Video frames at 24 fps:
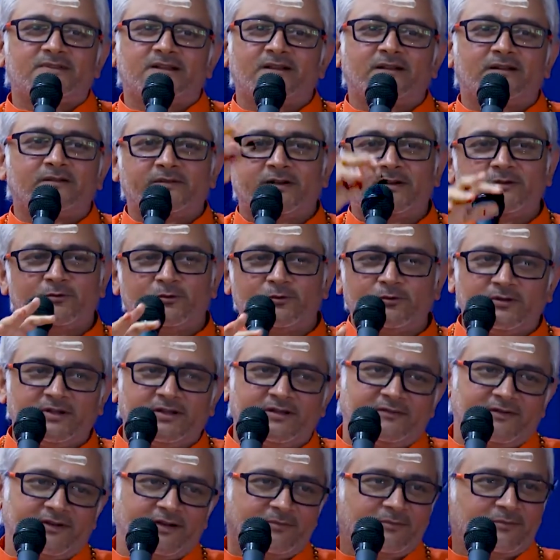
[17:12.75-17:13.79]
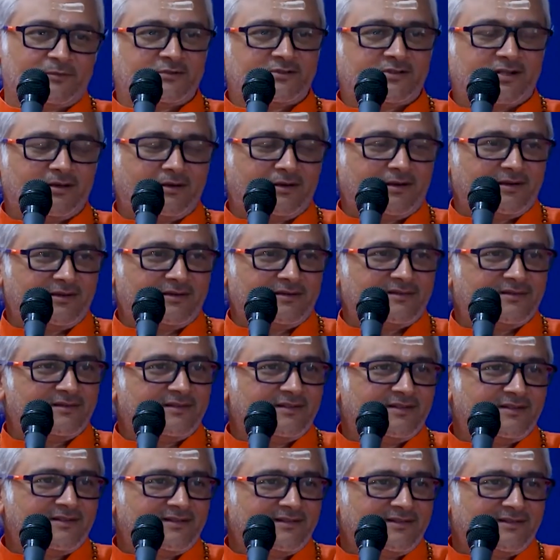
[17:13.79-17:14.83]
And when Gurudev came to Chennai,
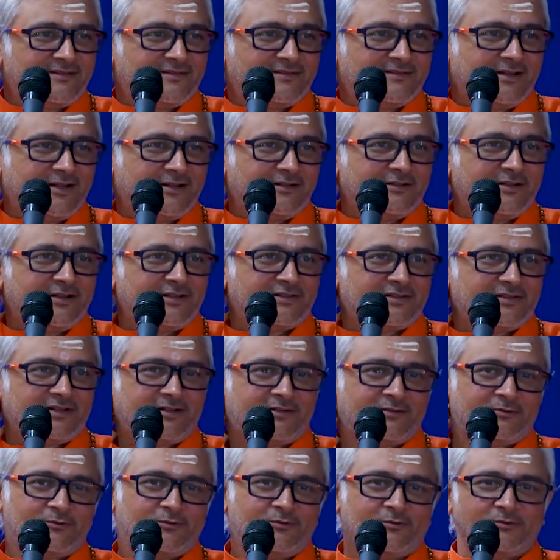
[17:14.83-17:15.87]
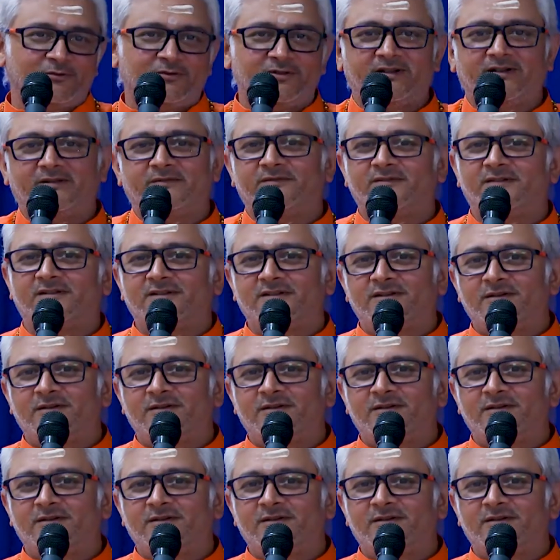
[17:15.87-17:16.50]
then they said to Gurudev,